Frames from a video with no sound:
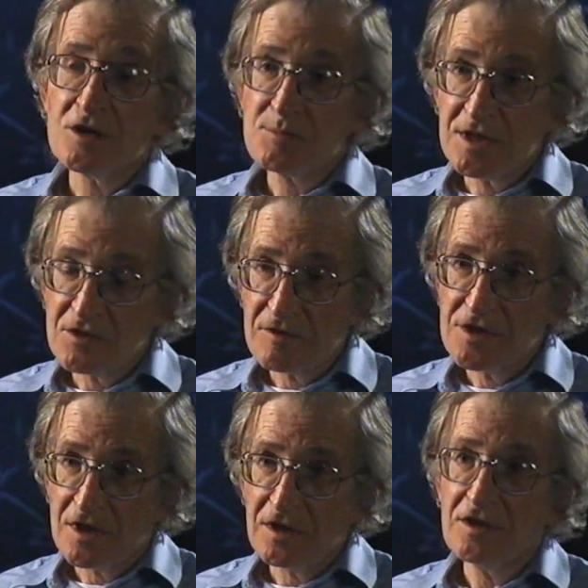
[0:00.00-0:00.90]
It's been the
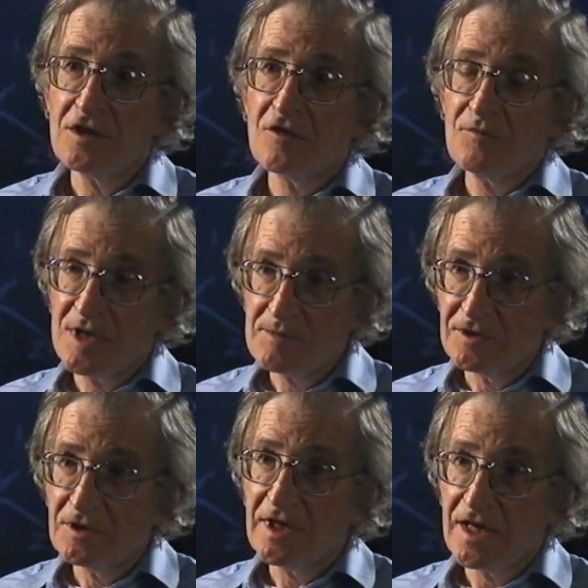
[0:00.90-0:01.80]
result of
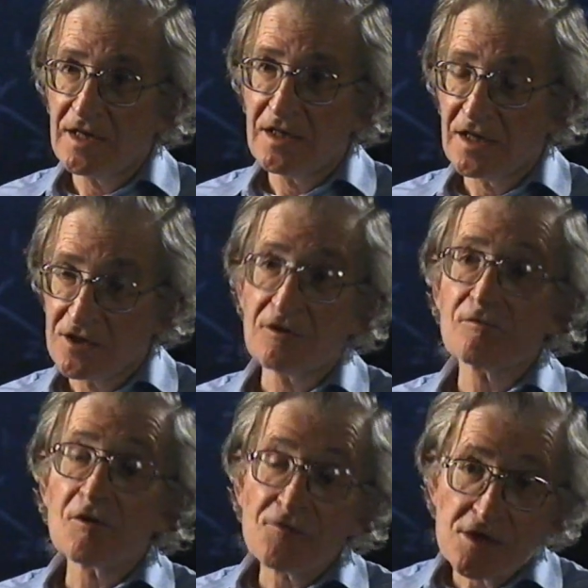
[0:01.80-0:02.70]
people getting
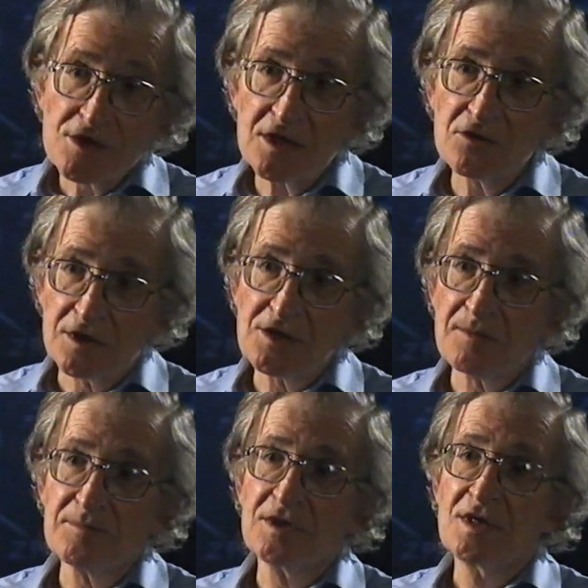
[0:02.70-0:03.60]
together and refusing to
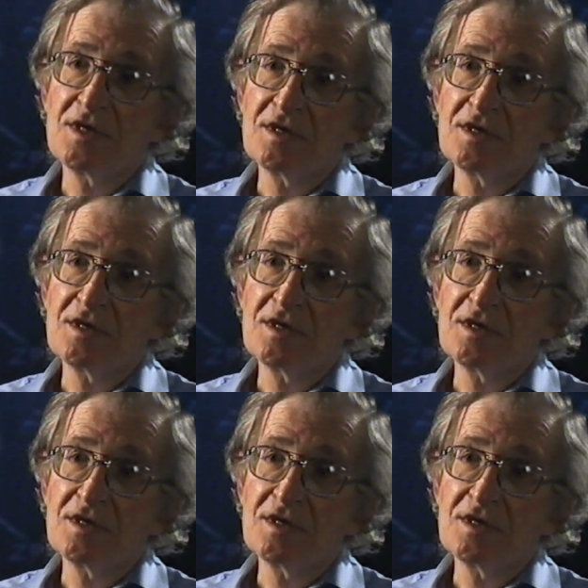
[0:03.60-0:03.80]
accept